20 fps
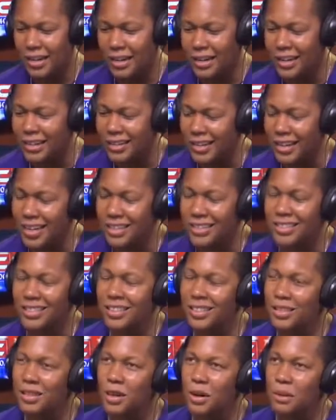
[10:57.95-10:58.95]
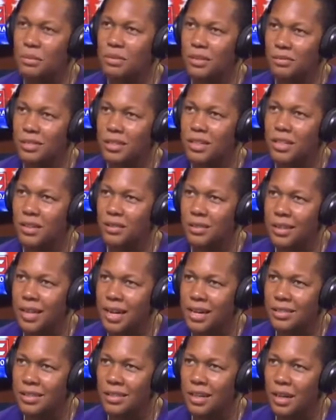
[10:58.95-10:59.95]
connection in terms of
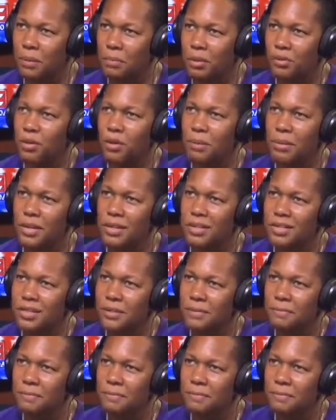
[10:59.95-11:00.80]
synchronizing our performance?